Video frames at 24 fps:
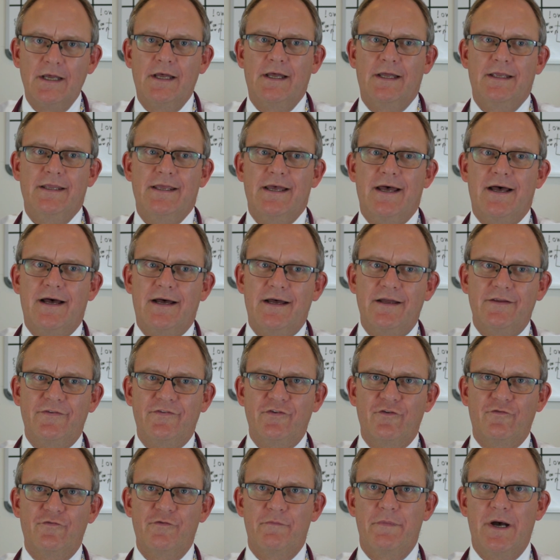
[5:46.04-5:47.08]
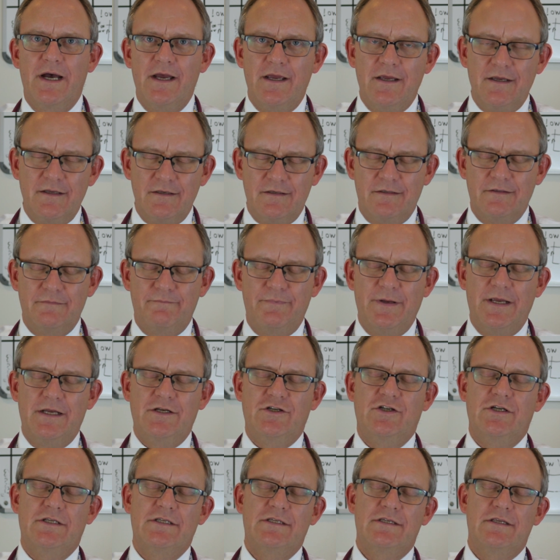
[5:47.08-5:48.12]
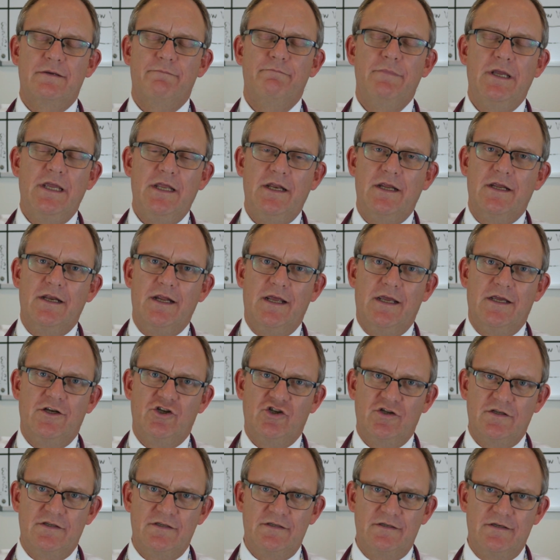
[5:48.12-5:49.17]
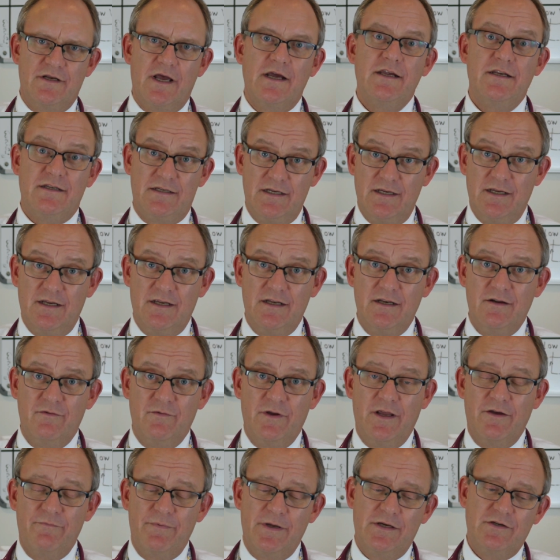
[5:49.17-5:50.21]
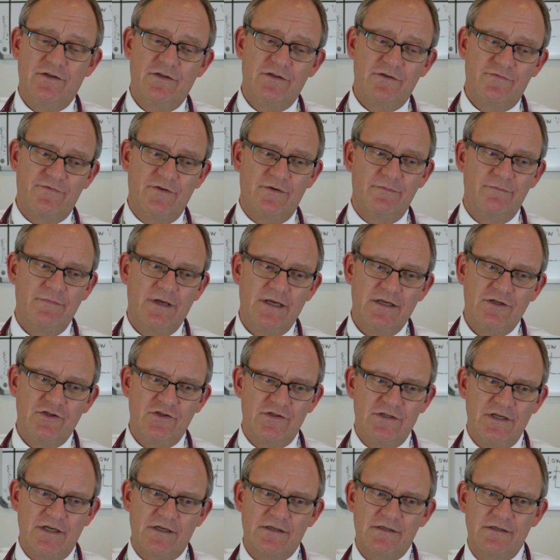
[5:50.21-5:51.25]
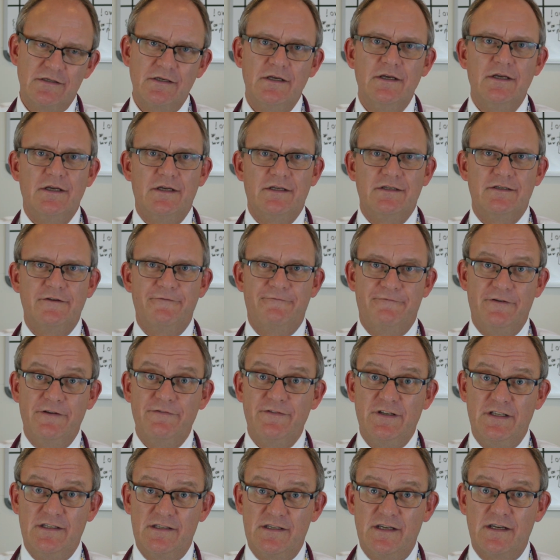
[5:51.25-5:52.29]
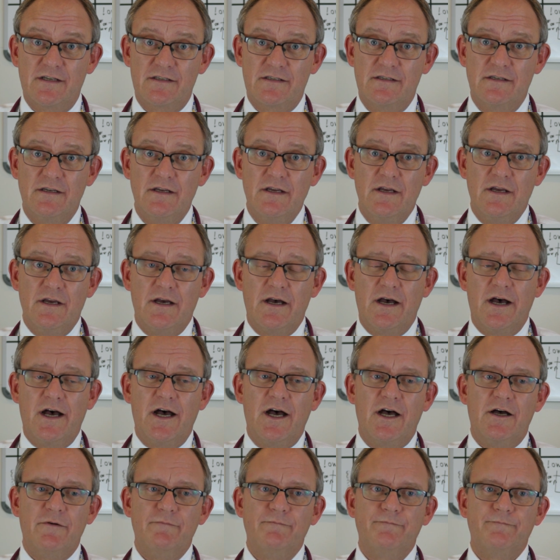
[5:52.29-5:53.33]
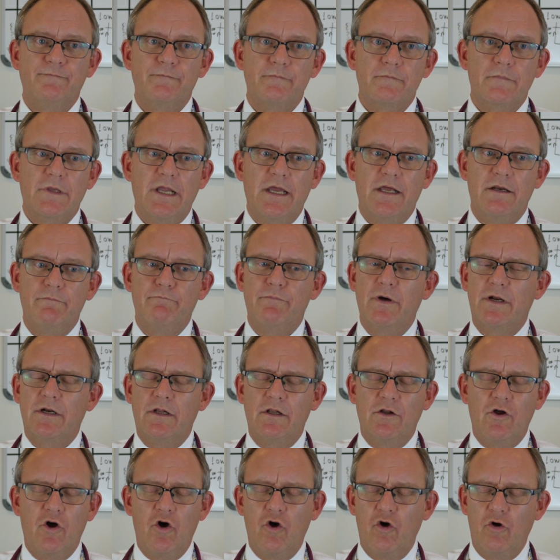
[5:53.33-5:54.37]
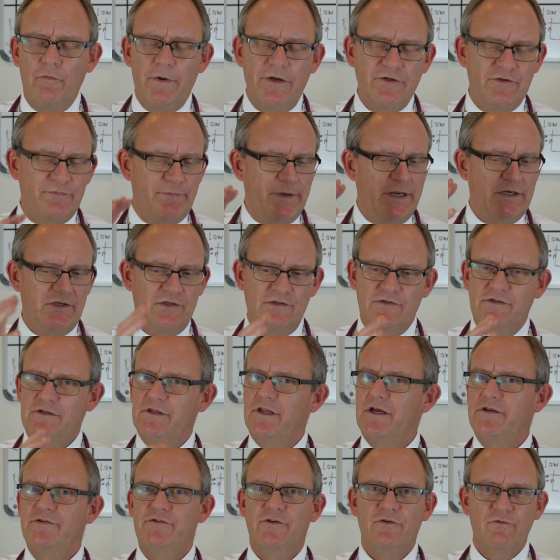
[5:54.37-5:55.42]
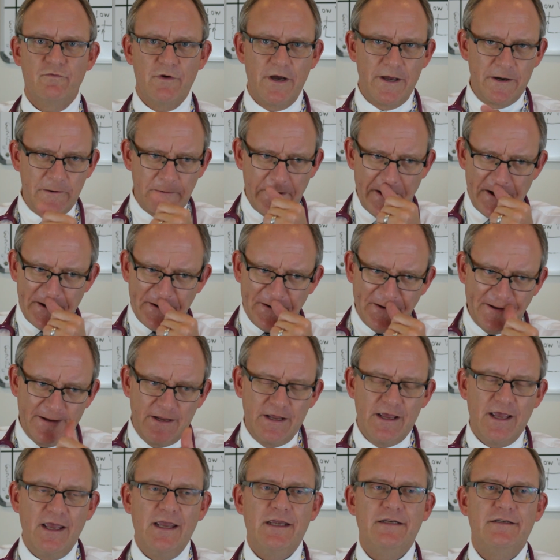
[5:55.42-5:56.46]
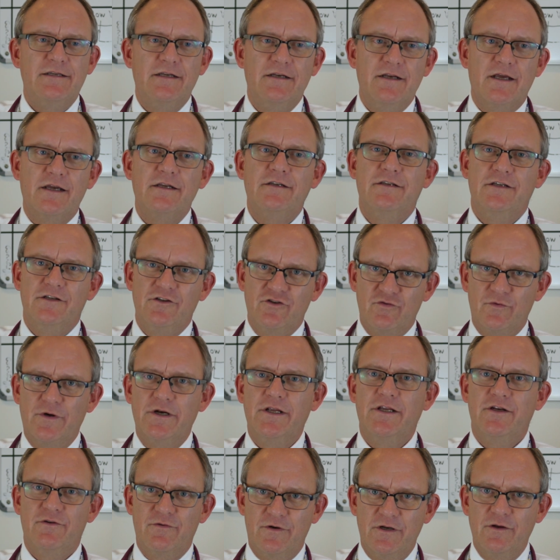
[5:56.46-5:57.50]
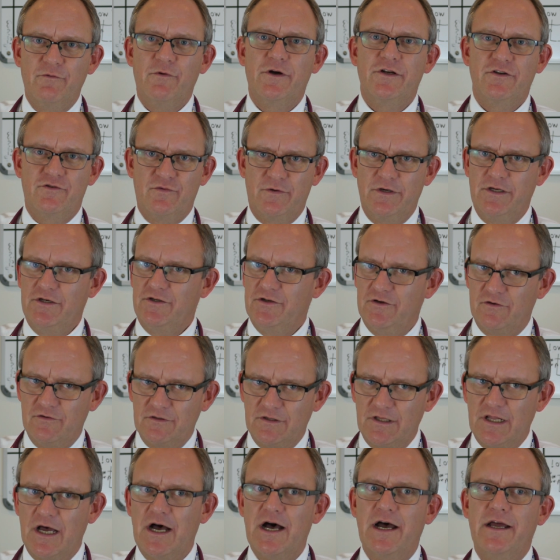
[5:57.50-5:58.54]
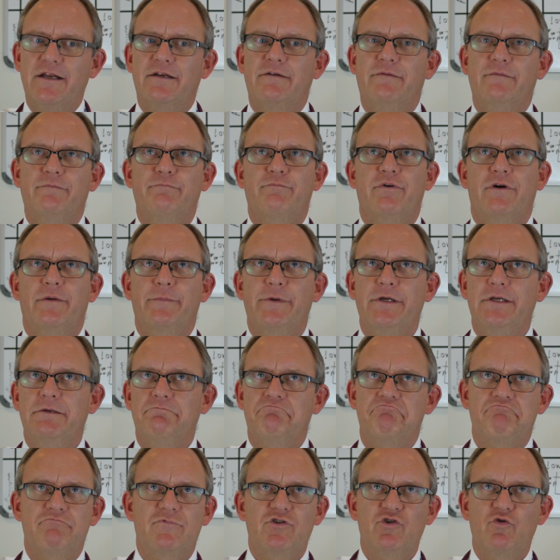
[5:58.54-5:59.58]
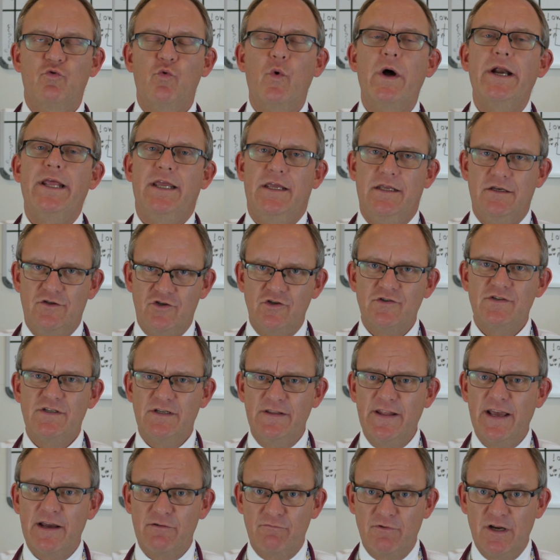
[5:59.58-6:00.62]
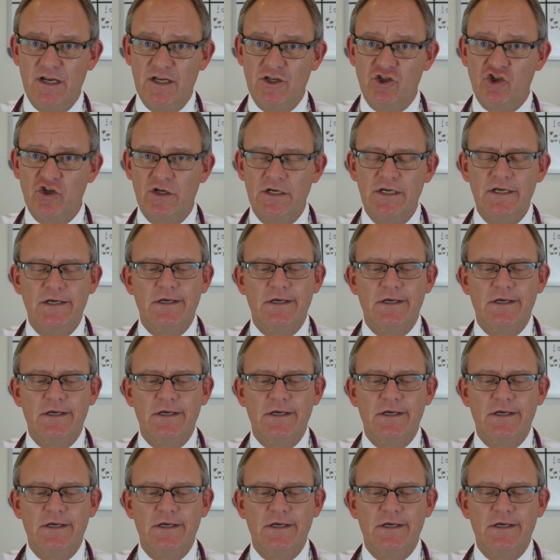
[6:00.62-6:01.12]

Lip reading: Yeah, so for my patients, the median age is 19. We have patients from age 6 to 56. But a whole bunch of patients clustered right around 18, 19, 20, 21, 22, a lot, probably 20 just in that range.